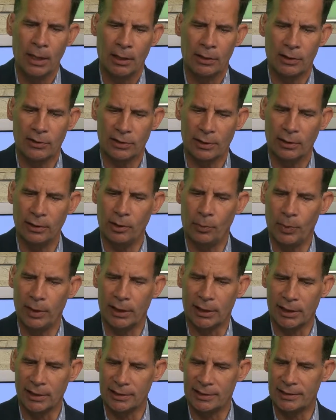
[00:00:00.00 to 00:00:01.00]
there's a little bit
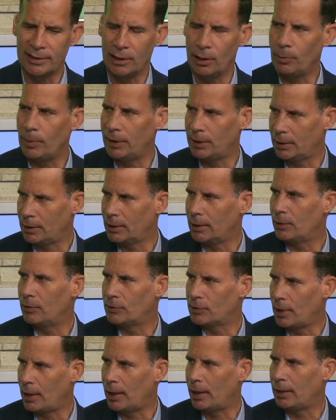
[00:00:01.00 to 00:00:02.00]
of concealment that
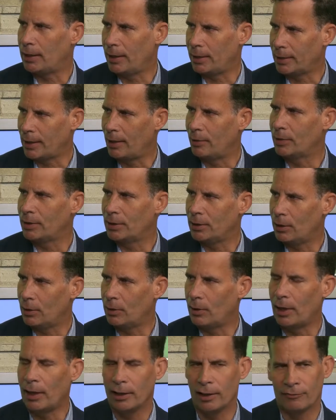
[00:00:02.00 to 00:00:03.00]
goes on. Like,
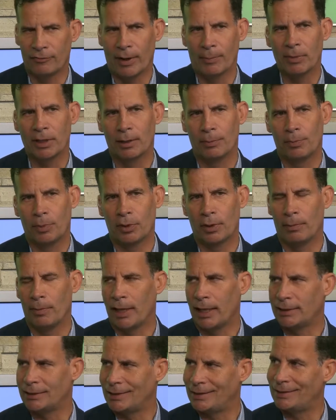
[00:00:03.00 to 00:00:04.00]
if I'm going to put a
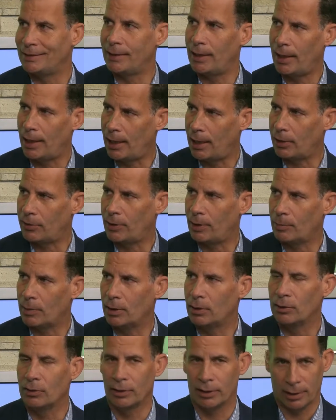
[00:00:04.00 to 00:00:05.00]
man to death, I'm
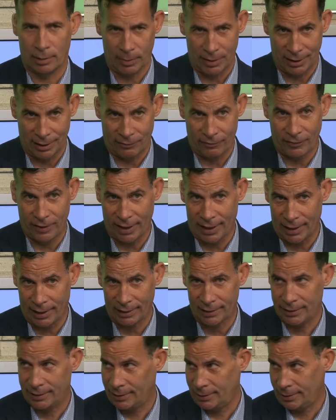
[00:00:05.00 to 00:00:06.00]
going to look him in the
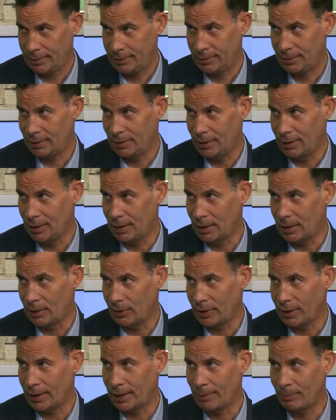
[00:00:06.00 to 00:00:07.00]
face, and
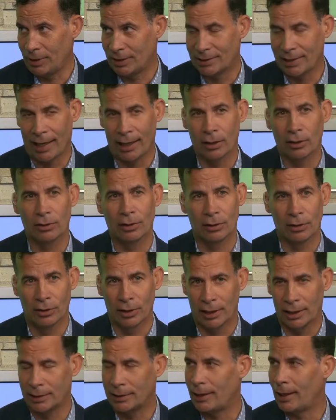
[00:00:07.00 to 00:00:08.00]
I'm entitled to
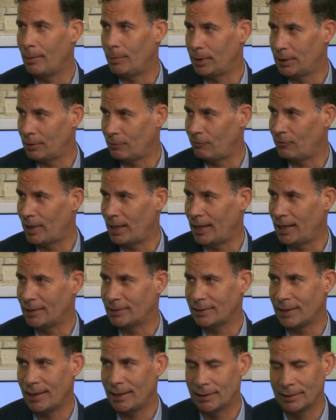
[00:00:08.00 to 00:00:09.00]
look at them in the
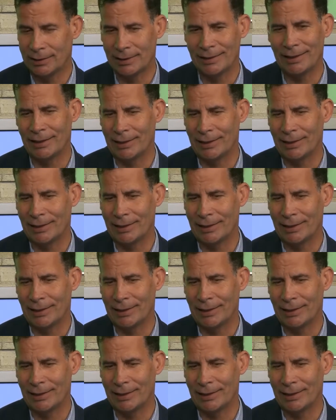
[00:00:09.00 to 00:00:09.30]
face. And,